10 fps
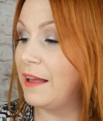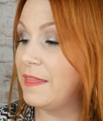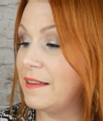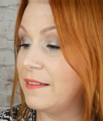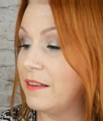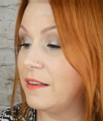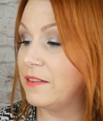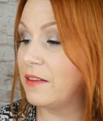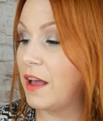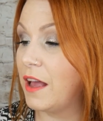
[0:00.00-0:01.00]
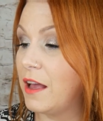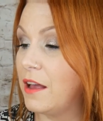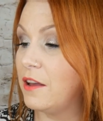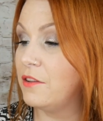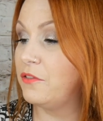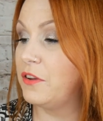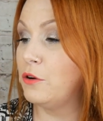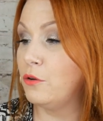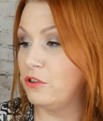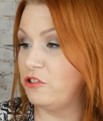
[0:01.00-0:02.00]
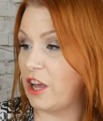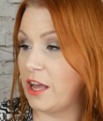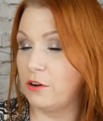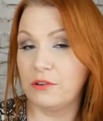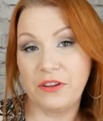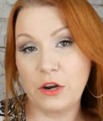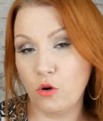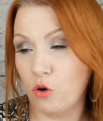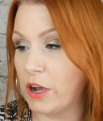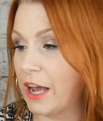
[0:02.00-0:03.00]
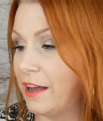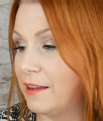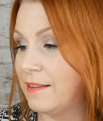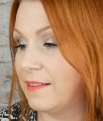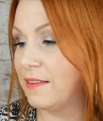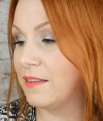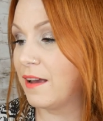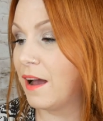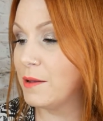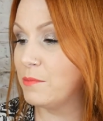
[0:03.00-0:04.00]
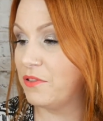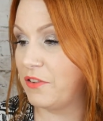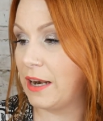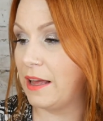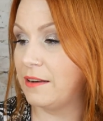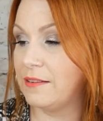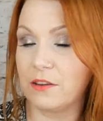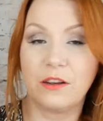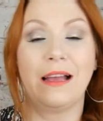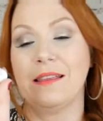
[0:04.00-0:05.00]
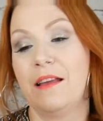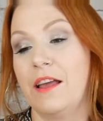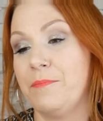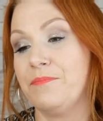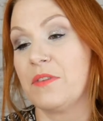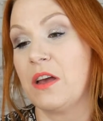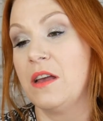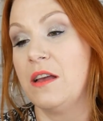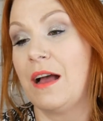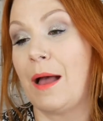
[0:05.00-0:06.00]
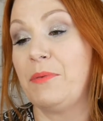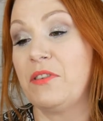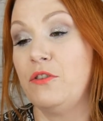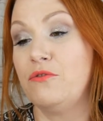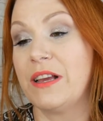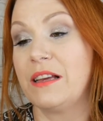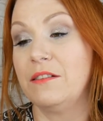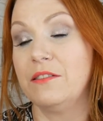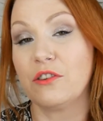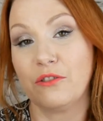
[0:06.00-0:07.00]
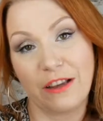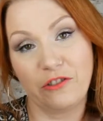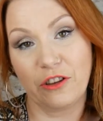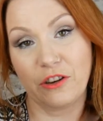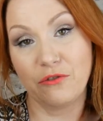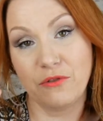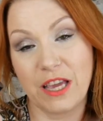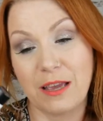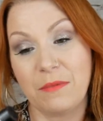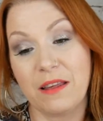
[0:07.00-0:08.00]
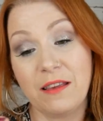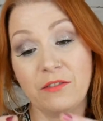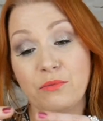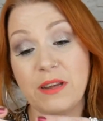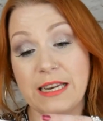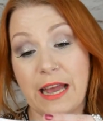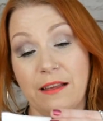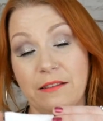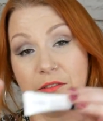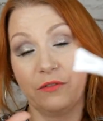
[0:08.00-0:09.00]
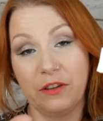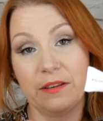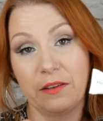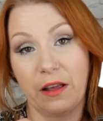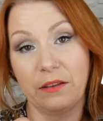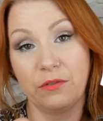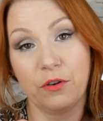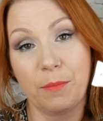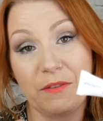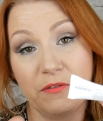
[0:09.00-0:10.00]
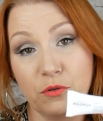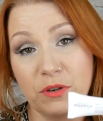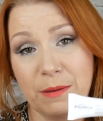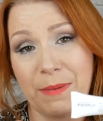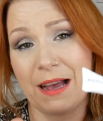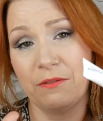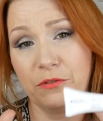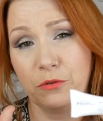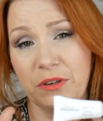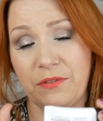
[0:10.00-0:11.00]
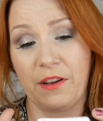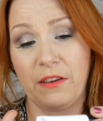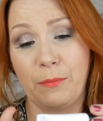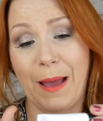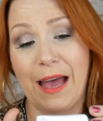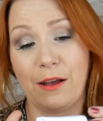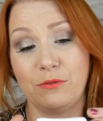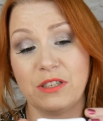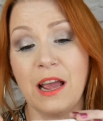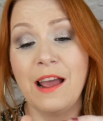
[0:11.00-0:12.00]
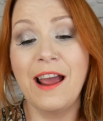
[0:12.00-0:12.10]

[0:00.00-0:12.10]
And this is Filorga. And this is a time filler. And it's Absolute Wrinkles Correction Cream. Now this retails, the full size, for about £40, £45.